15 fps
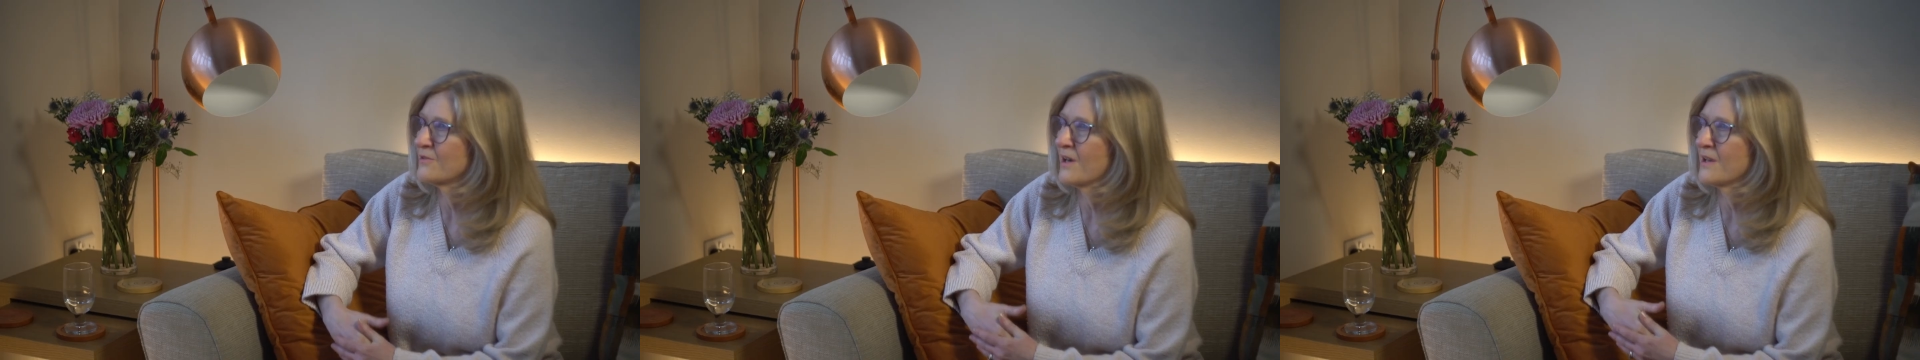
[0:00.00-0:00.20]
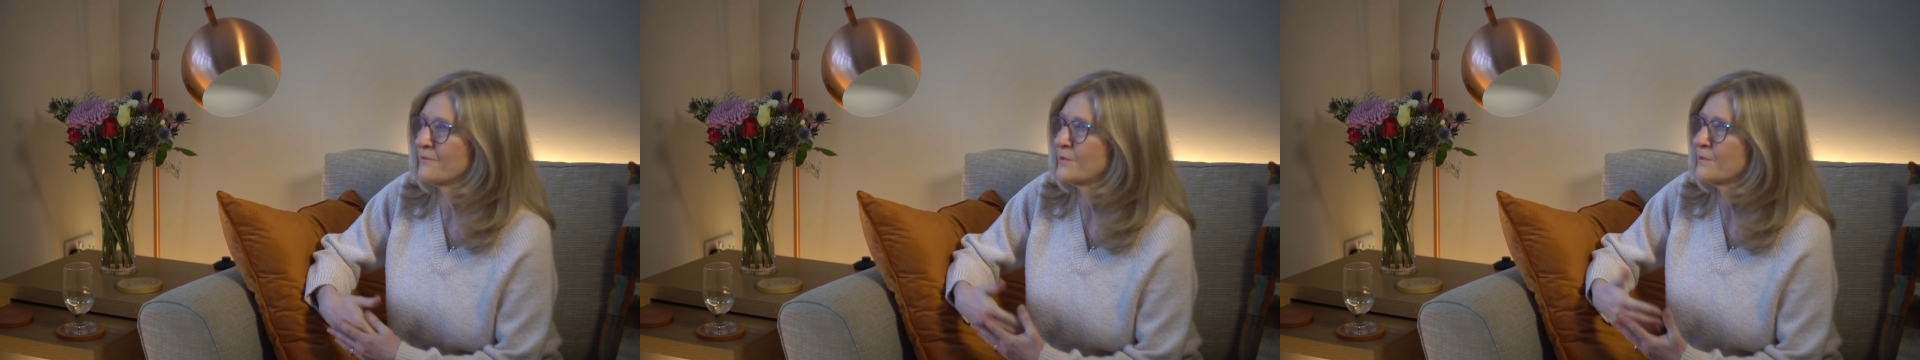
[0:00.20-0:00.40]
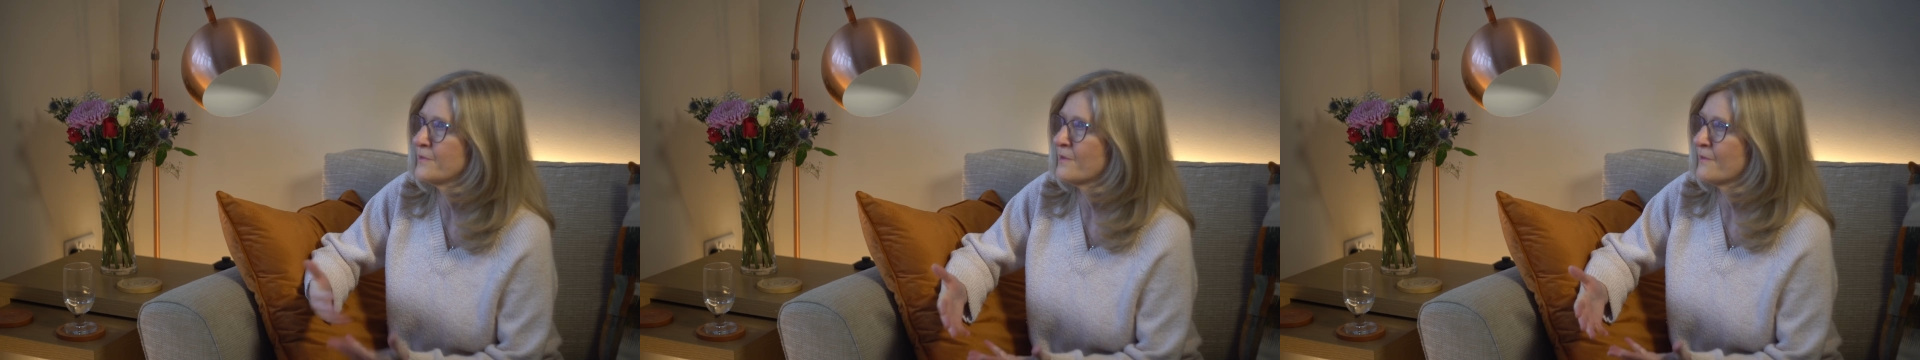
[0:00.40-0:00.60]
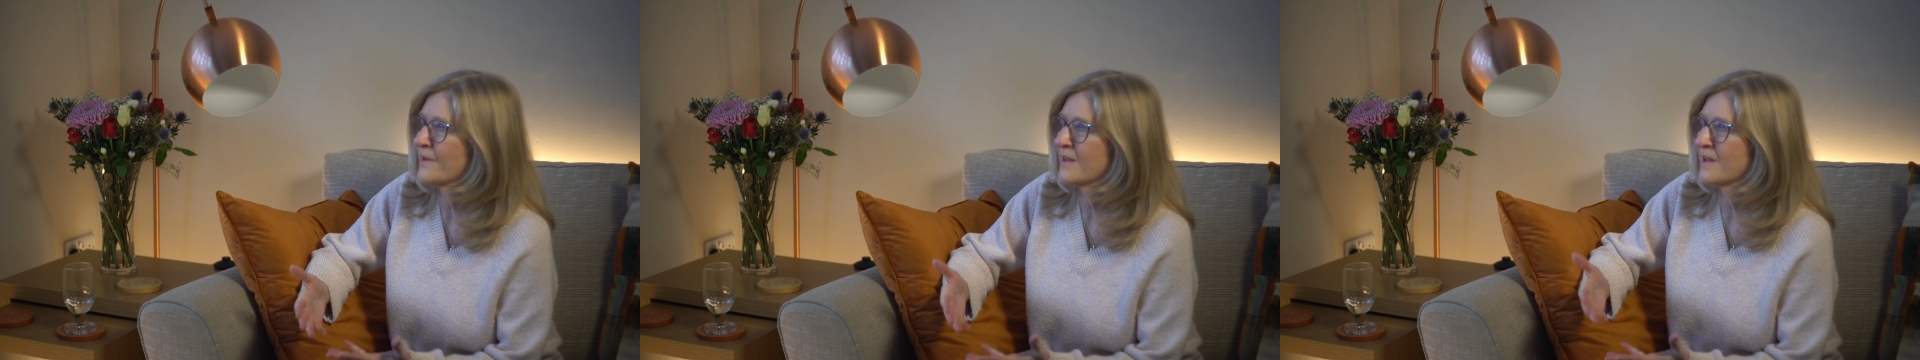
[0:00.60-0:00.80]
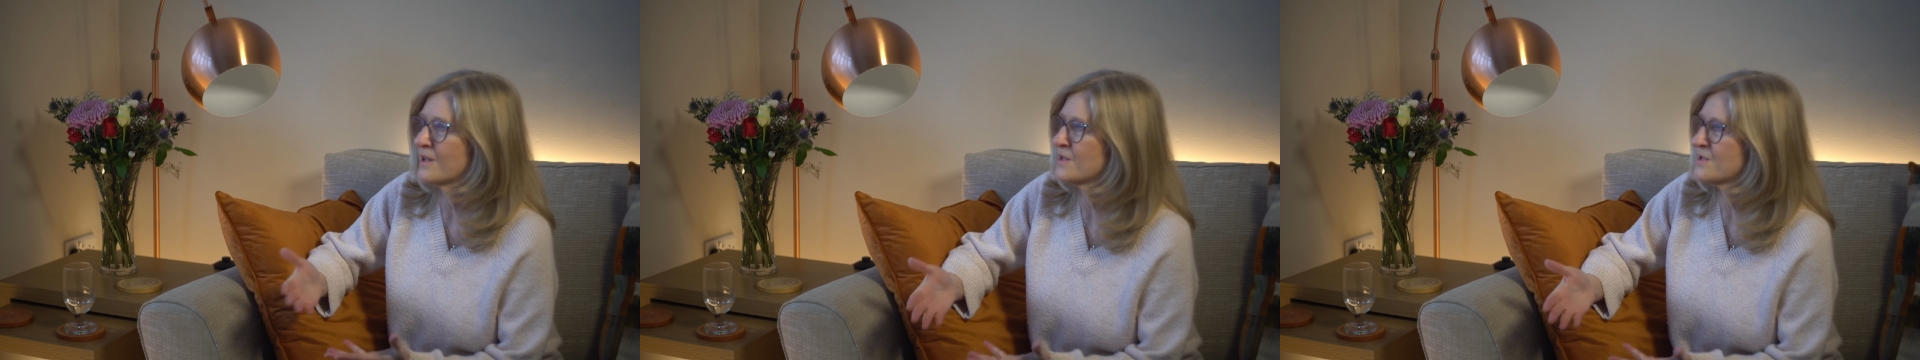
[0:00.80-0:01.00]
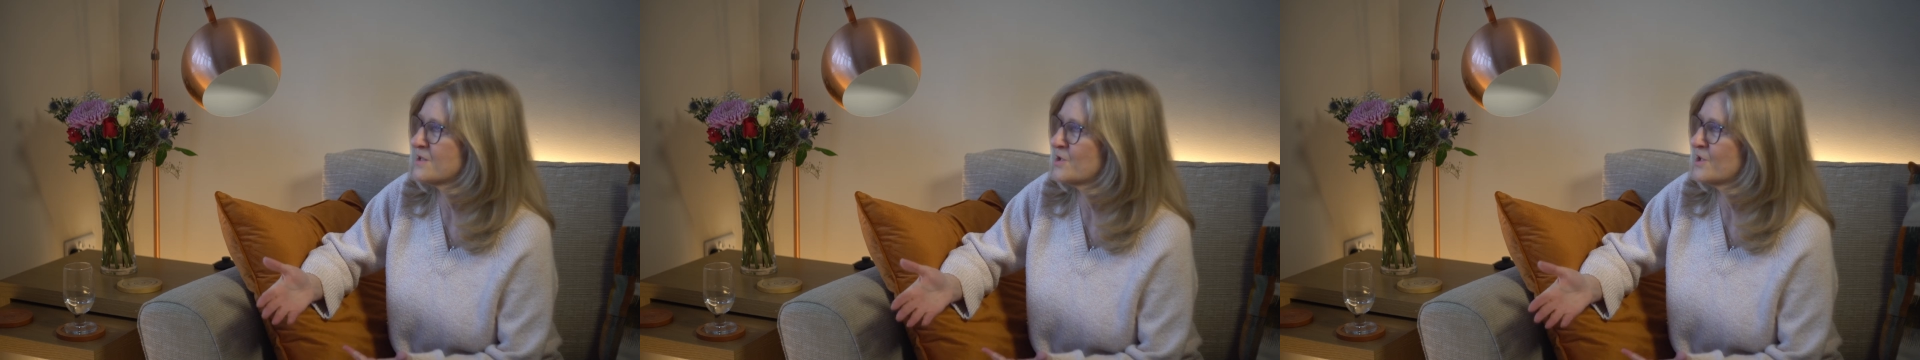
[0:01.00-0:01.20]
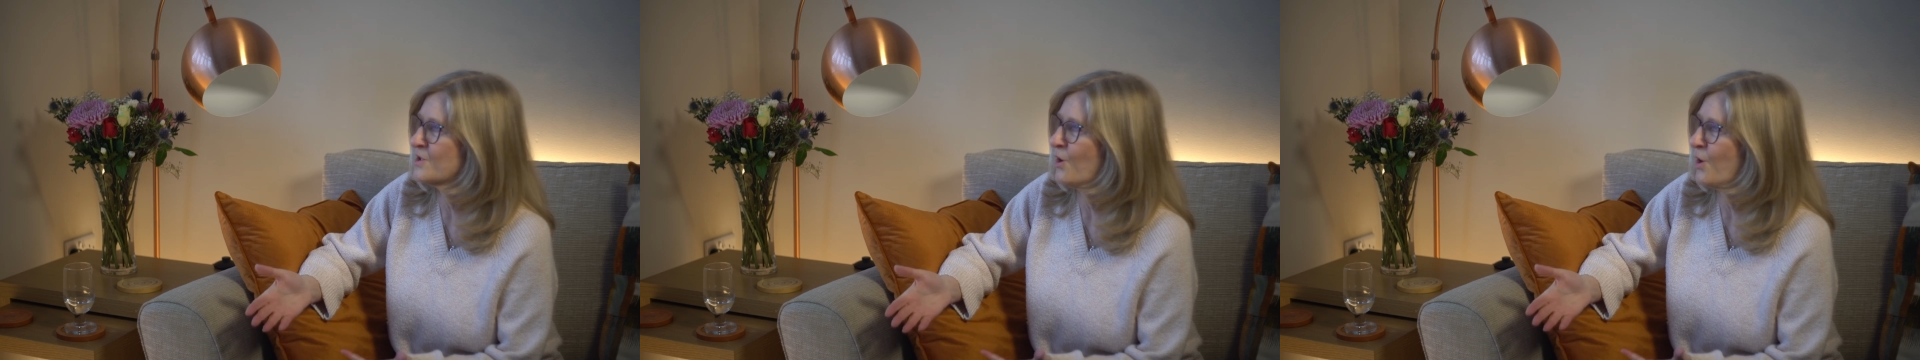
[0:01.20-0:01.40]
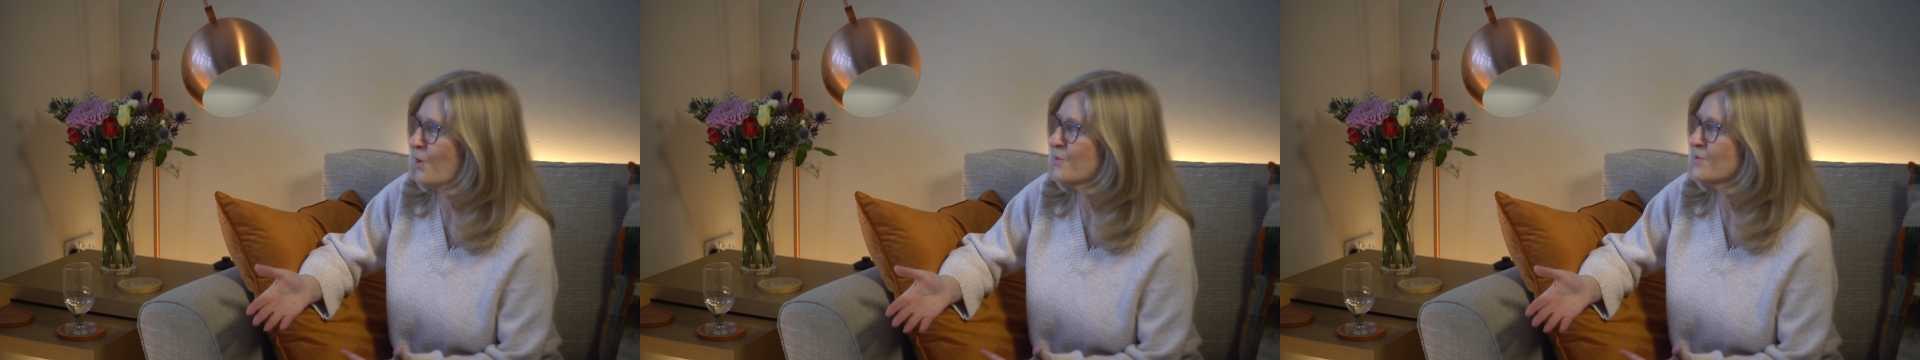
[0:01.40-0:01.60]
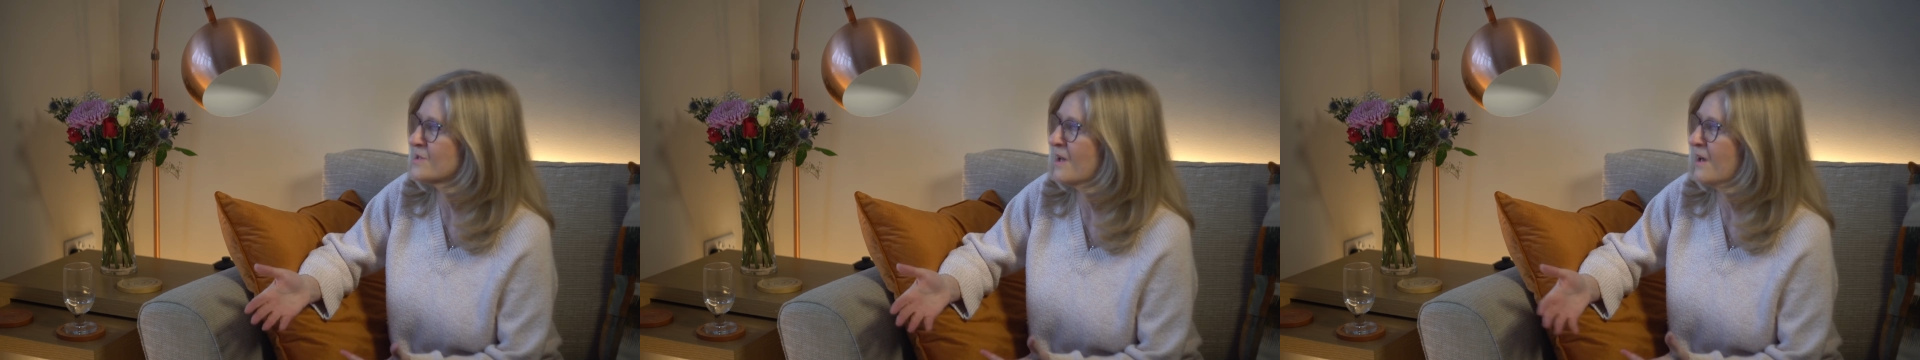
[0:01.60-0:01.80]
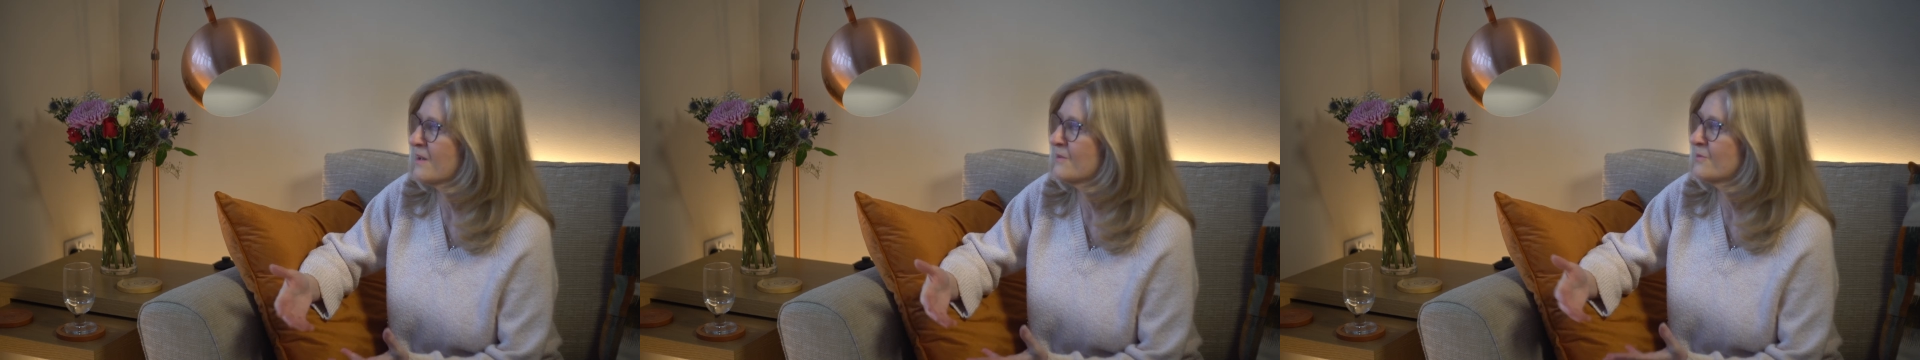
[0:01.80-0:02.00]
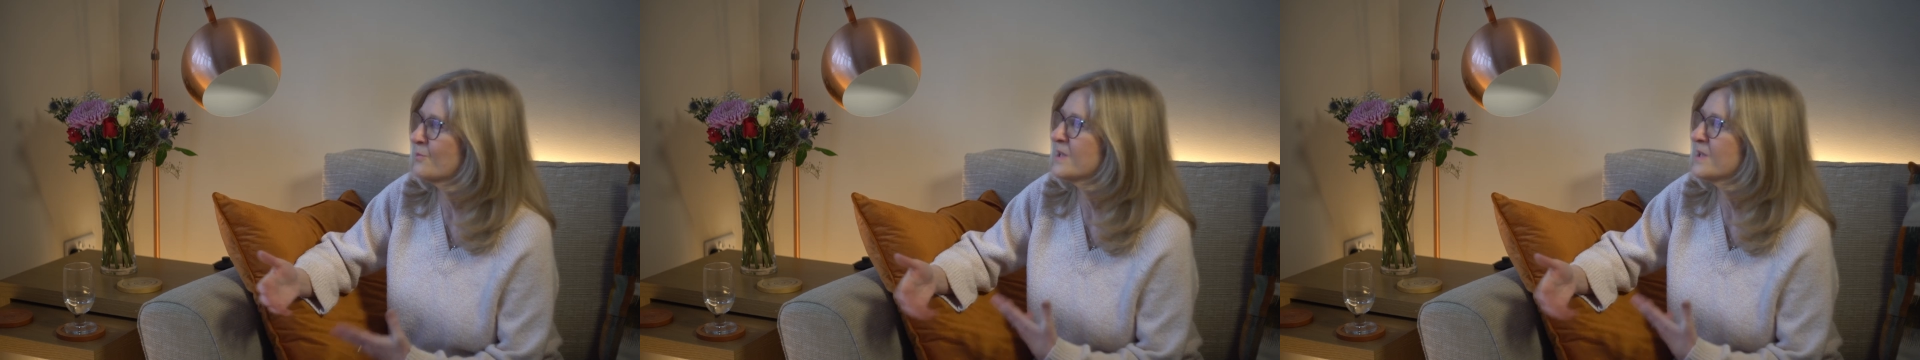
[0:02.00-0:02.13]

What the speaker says: grateful for the fact that as she got older,